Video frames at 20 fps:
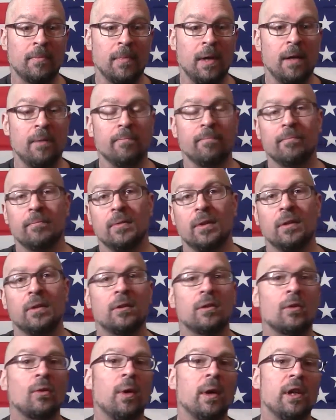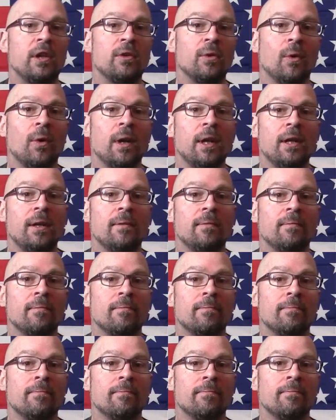Okay? This is 2020,
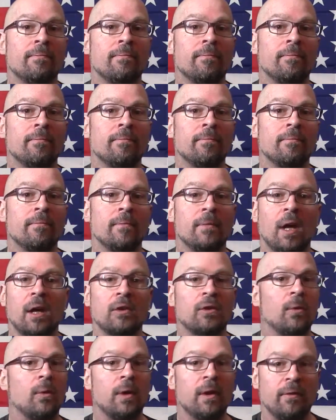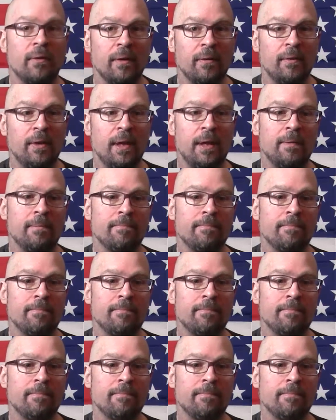not 2015.